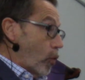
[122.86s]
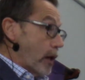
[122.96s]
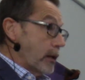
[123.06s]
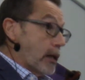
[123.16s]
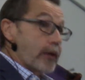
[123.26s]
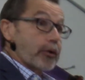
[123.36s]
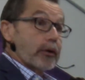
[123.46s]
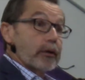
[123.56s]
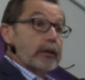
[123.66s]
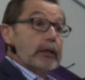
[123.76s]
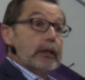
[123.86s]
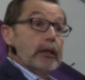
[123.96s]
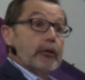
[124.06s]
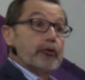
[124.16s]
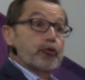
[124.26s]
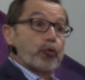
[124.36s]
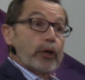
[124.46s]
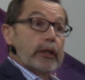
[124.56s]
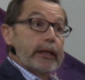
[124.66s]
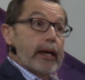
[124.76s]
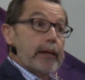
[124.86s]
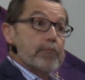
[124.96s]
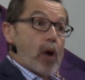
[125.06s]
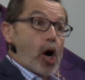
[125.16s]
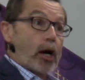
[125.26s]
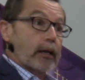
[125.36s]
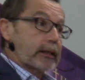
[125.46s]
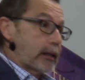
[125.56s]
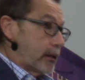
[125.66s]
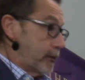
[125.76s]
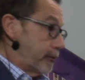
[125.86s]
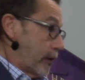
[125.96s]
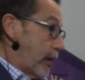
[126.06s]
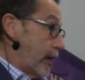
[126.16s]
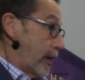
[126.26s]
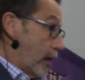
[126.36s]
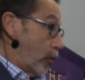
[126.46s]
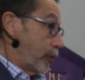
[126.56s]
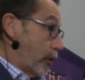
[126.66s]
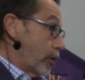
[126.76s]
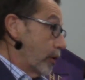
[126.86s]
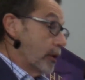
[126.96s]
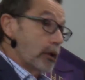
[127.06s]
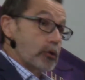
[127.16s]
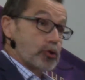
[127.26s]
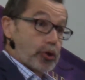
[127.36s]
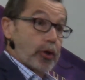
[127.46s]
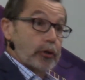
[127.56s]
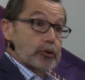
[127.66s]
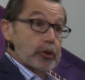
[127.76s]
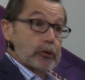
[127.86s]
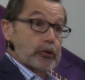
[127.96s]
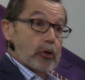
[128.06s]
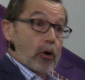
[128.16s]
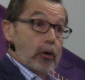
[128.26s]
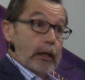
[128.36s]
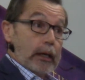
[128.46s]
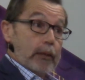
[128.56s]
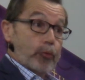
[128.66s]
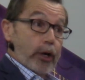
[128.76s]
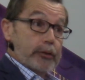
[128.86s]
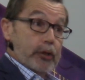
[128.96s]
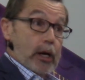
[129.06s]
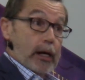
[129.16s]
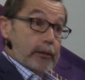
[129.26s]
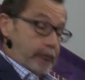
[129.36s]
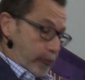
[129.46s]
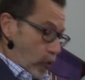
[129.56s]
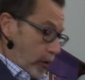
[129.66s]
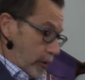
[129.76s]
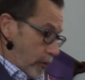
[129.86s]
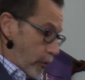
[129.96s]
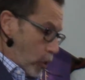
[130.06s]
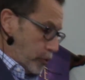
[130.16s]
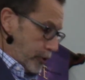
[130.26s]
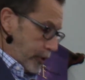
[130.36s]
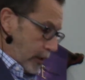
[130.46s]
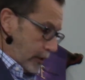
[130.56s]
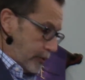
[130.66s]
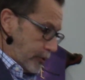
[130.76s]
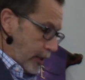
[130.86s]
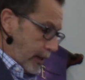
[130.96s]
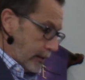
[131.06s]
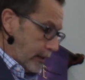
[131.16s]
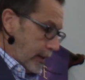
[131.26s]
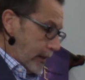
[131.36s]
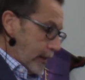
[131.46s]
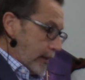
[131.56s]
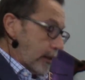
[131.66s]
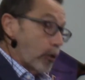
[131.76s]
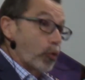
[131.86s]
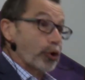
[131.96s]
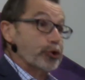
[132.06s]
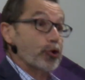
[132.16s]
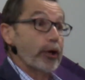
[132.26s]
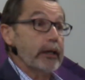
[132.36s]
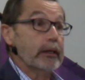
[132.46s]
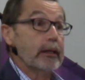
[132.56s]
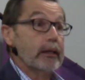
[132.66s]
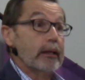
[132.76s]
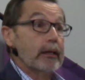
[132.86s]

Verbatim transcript: one another is really a mark of a healthier church. And so, praise God for those things that uh, we're doing